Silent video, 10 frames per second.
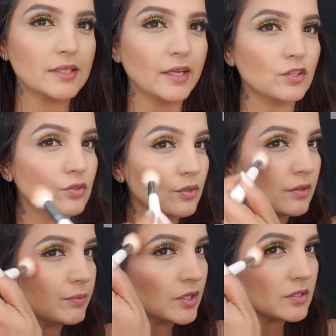like to do
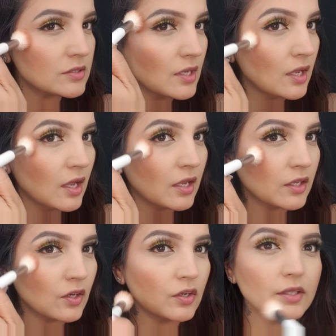it because,
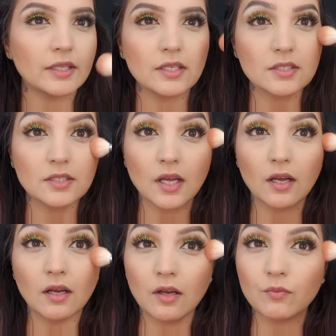you know, this
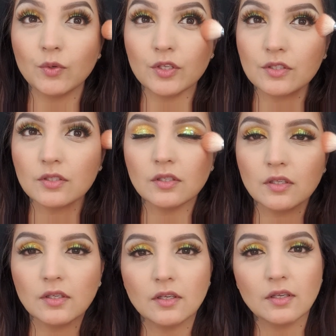would
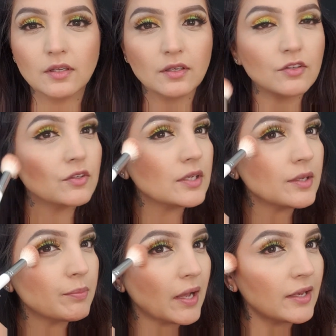really
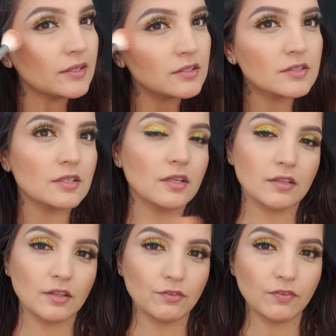balance
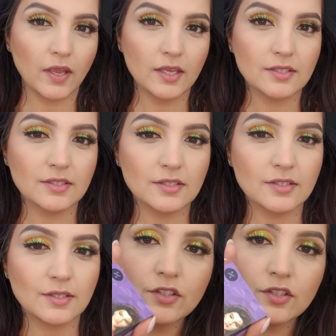the
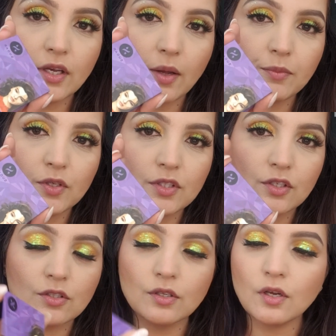face. So now I'm using
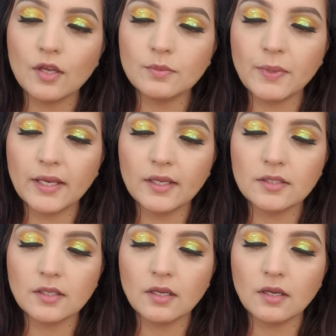Sugar
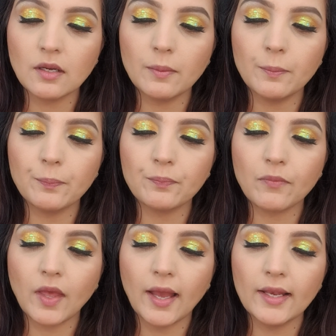Cosmetics
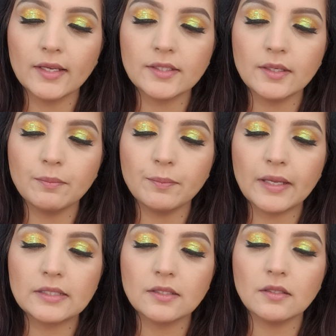highlighter in
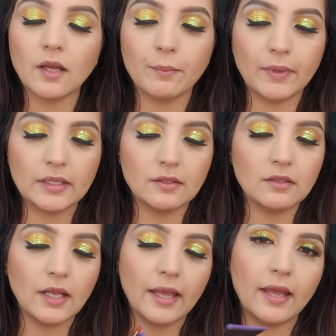Metal
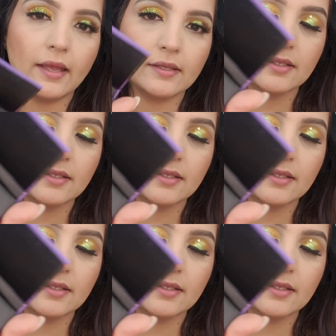Meadow, and